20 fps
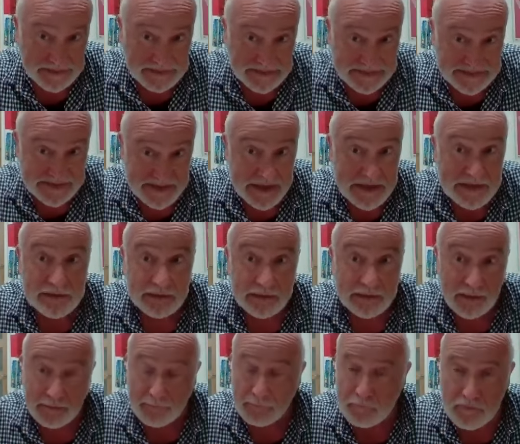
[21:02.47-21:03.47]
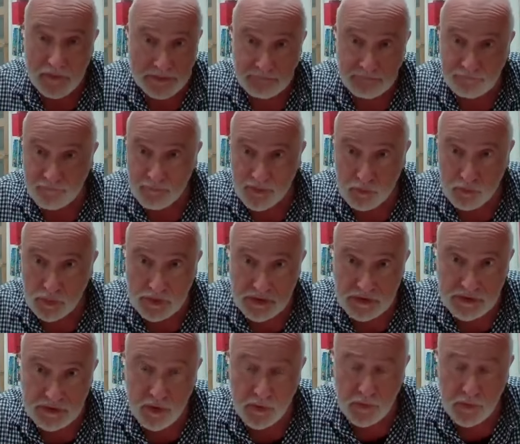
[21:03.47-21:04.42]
sin uh, right from the word